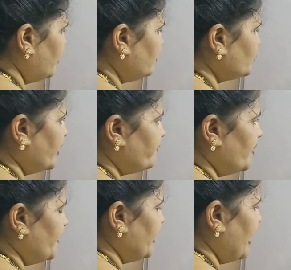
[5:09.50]
so it
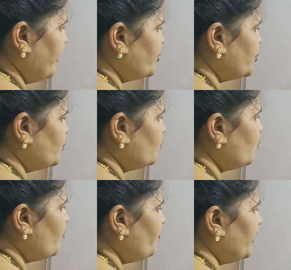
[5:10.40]
will be
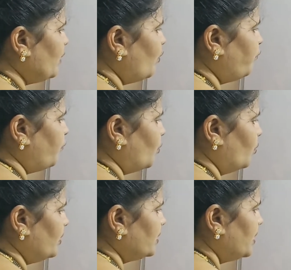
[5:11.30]

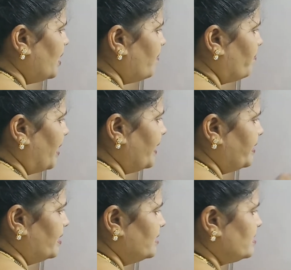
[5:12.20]
H2PO4
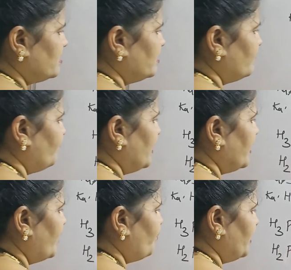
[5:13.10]
minus will
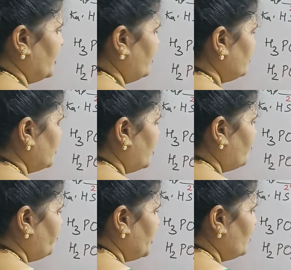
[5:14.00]
give me
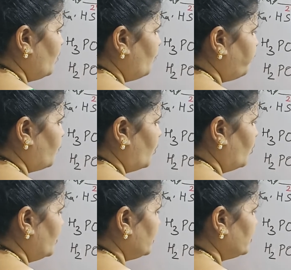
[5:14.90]

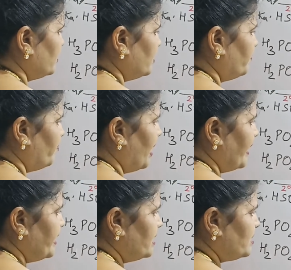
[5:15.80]
PO4
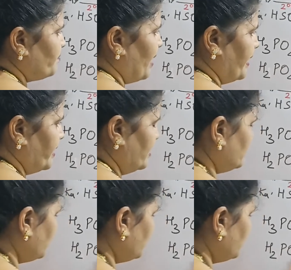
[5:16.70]
minus minus,